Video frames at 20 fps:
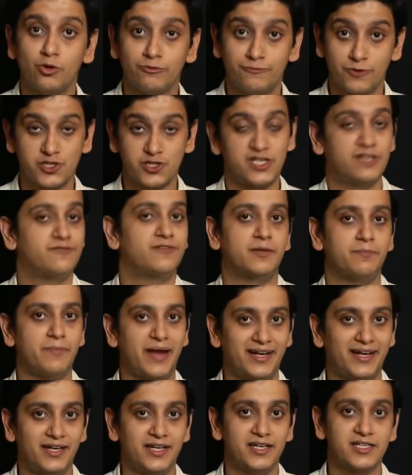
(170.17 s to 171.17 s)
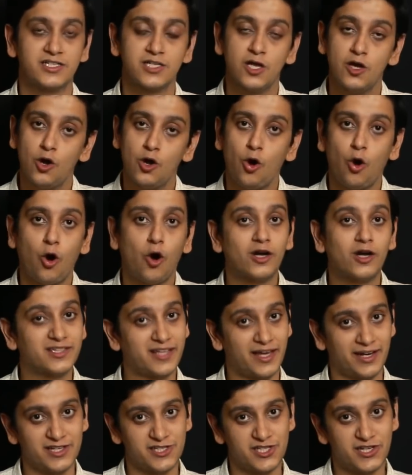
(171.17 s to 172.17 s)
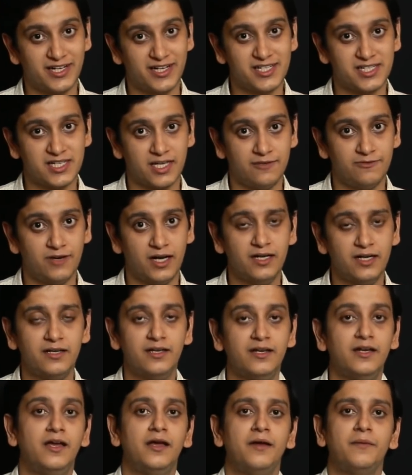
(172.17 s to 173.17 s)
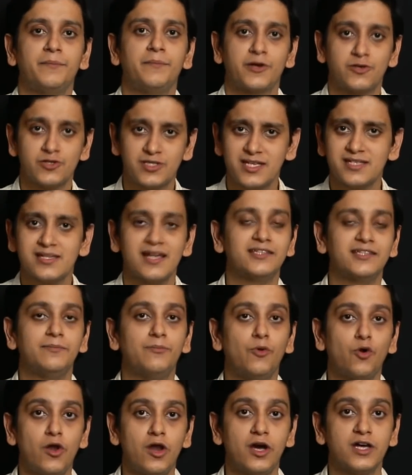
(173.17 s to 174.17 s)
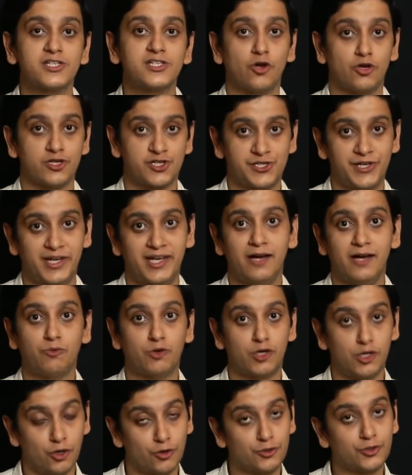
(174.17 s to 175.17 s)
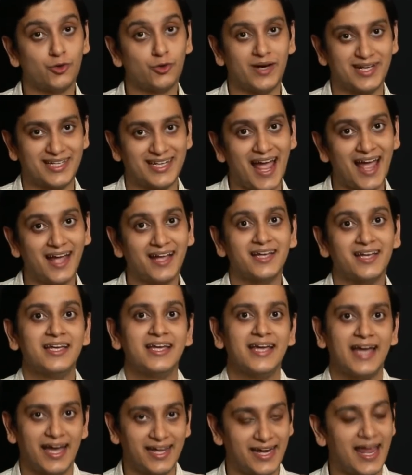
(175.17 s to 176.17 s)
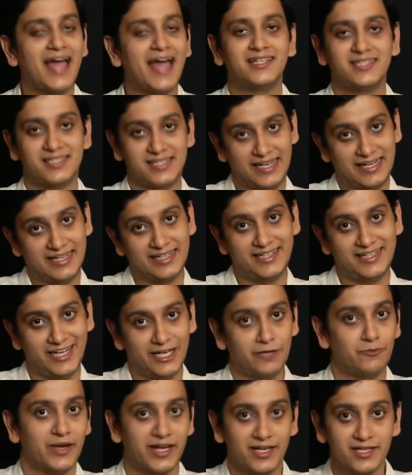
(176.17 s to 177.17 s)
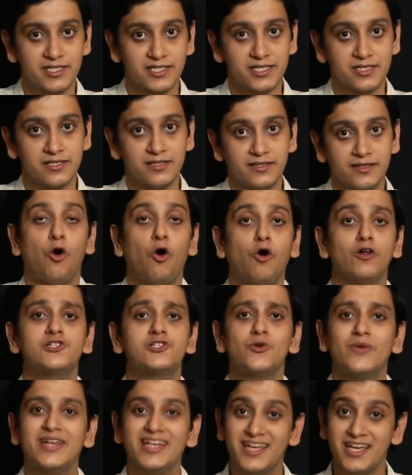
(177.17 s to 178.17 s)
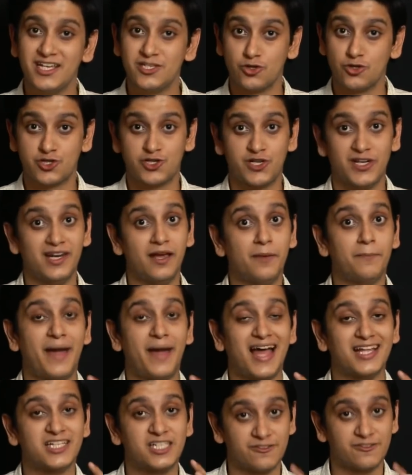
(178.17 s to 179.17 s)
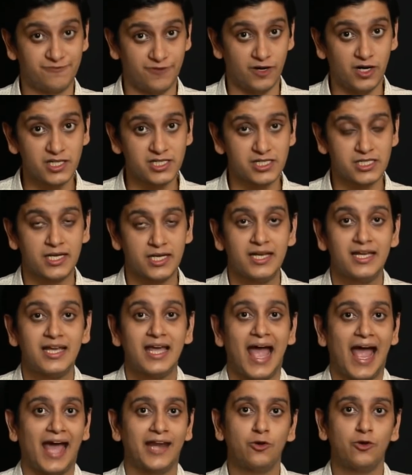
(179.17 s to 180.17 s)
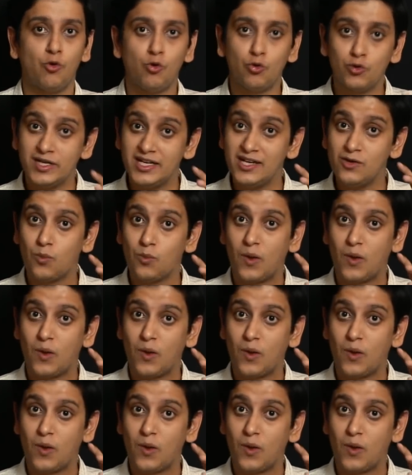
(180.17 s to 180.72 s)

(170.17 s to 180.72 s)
go for Jeevan Mendis or Dhananjay De Silva because these are the bowlers Australia would look to attack and hence they can take wickets. Also in case Australia bats first and only